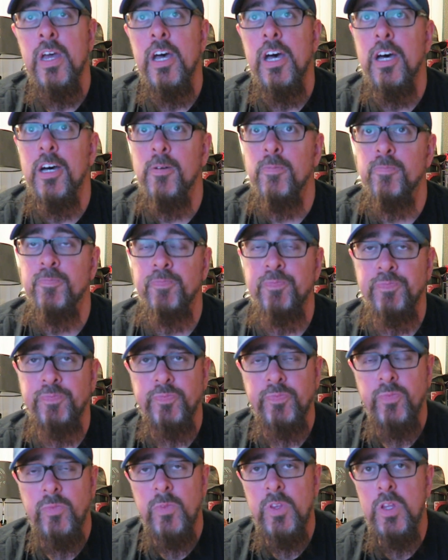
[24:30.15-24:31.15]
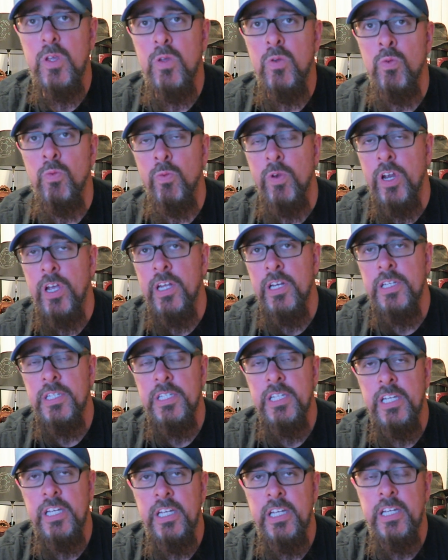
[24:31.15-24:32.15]
We're going to
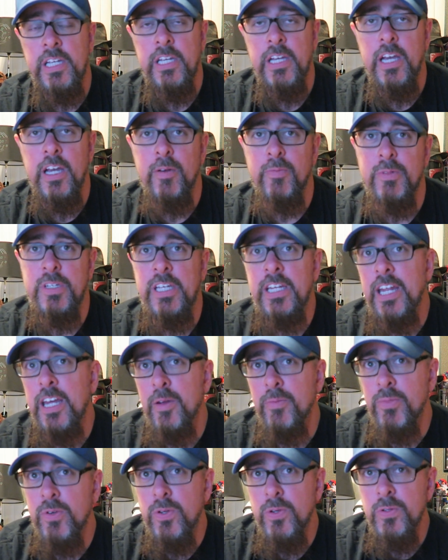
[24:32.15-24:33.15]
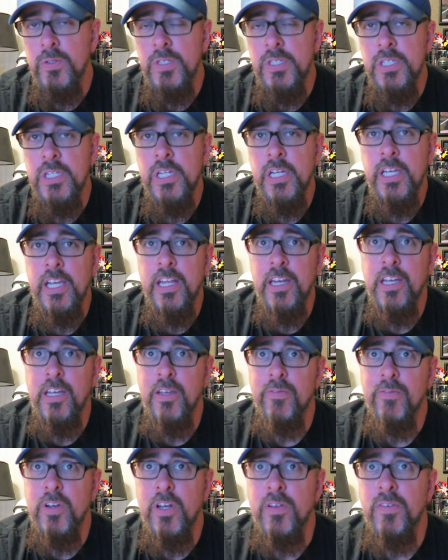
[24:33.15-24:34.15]
see Dean Ambrose getting
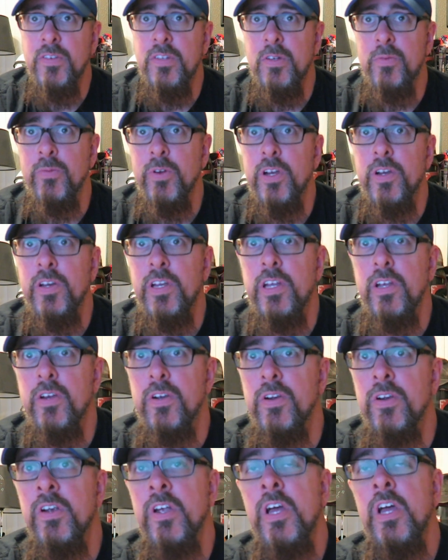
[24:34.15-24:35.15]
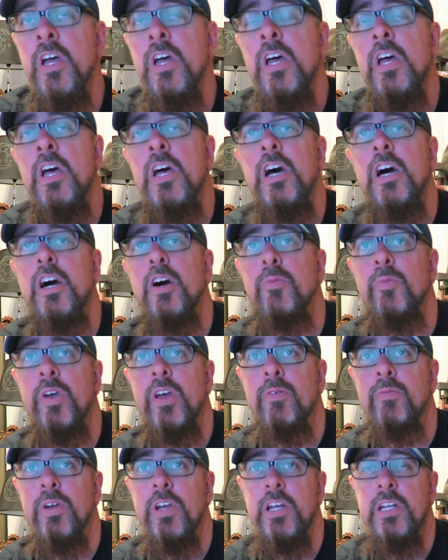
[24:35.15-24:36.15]
involved somewhere here,
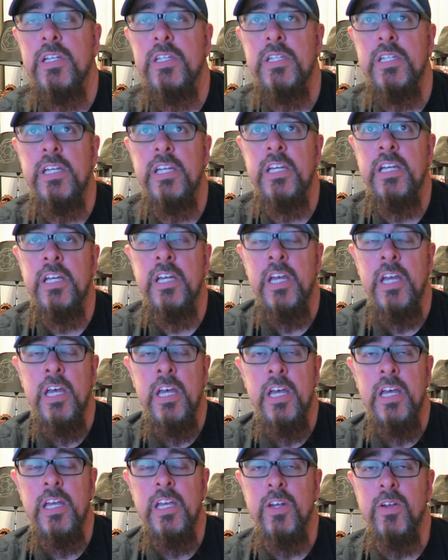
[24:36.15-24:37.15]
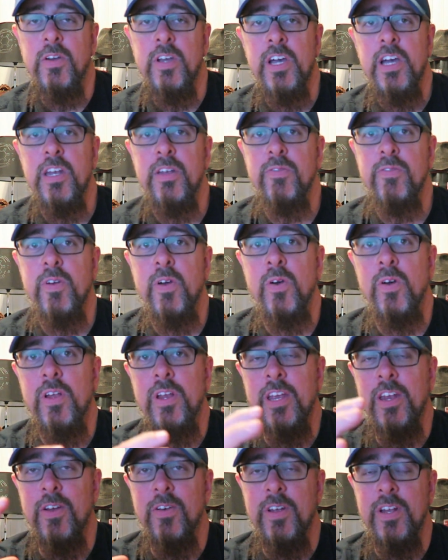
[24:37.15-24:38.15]
and we're going to see kind
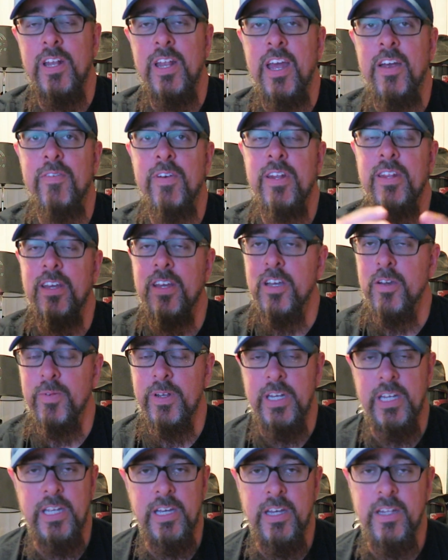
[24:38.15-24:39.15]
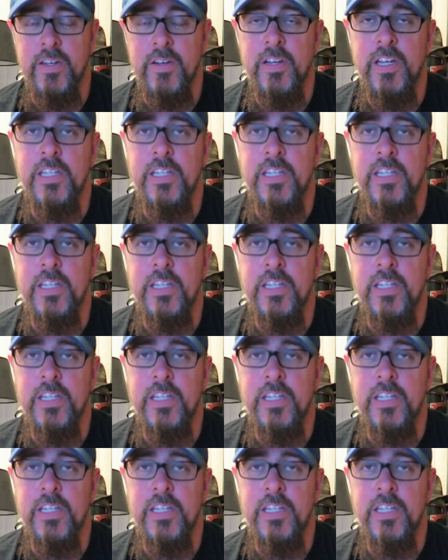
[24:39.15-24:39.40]
of, everything coming together.